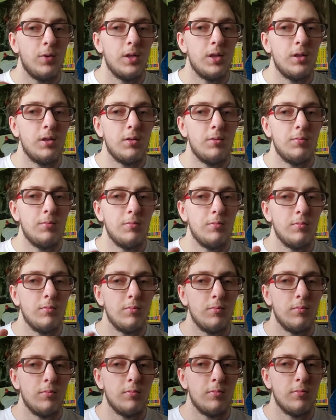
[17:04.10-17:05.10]
with
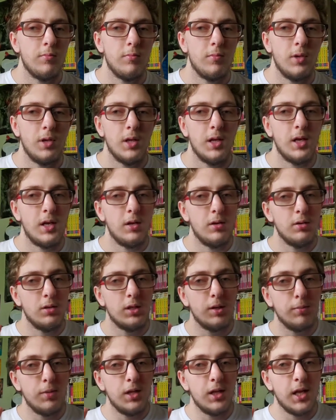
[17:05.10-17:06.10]
like
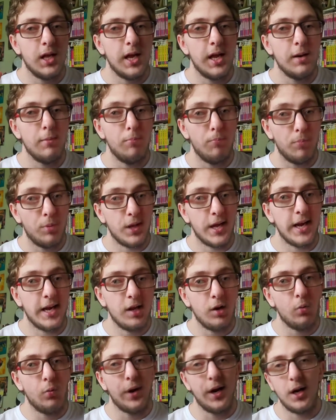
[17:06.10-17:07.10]
something that had a
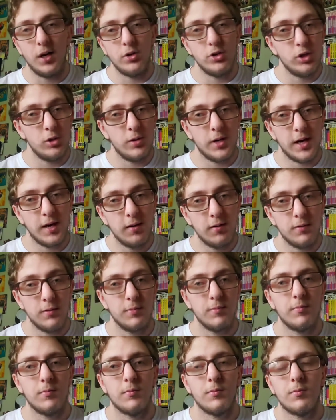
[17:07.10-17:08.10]
black and a white issue kind of.
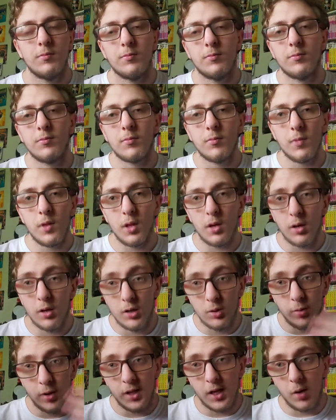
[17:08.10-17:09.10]

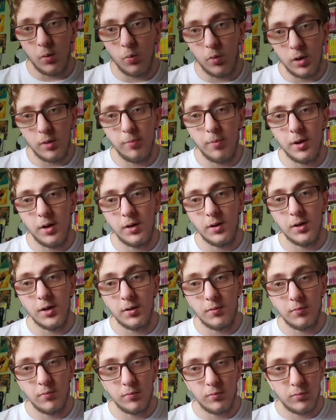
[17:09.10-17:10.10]
So I thought, what a
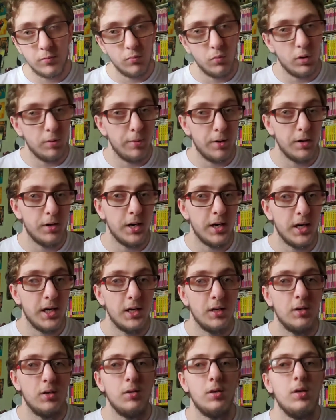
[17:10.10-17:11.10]
better, what better
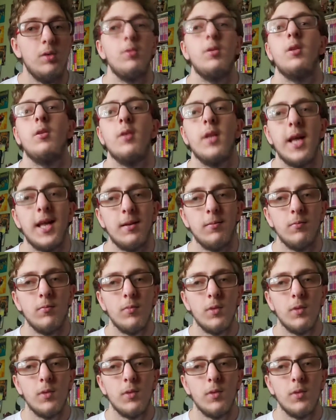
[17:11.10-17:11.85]
idea to do than that.